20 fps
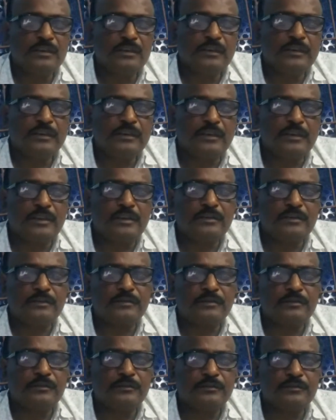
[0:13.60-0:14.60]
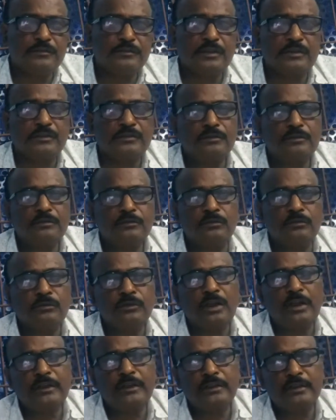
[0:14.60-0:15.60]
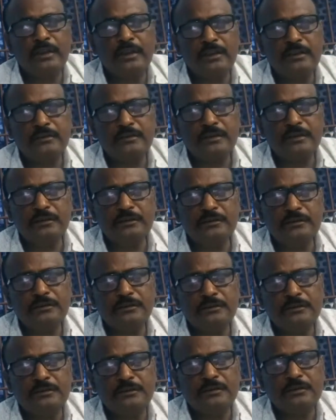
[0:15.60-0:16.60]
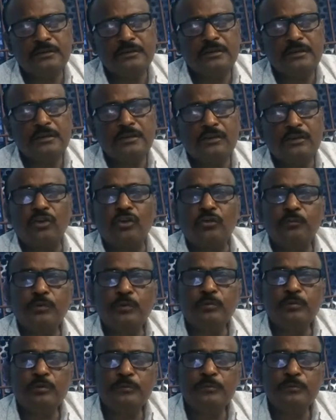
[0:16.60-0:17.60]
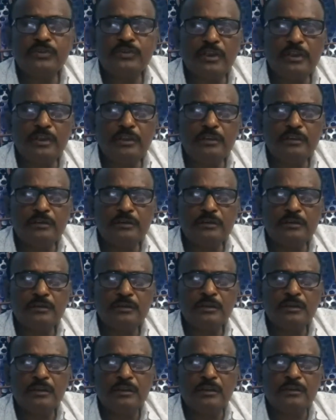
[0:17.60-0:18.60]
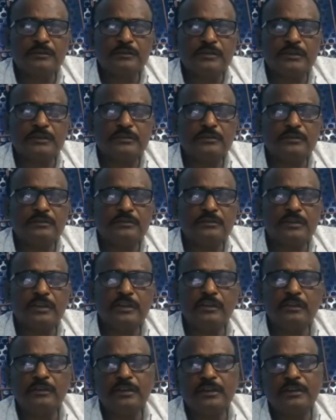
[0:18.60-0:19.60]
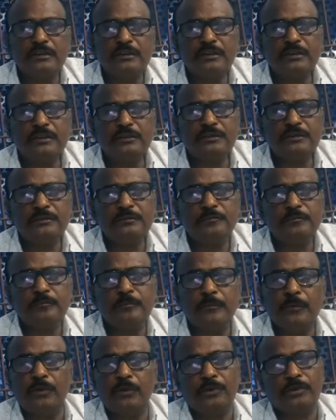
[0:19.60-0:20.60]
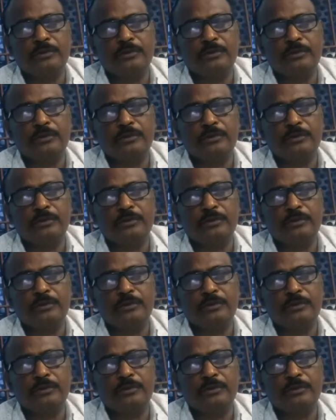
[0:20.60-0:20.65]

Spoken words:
It is Section 299 says culpable homicide, Section 300 says murder.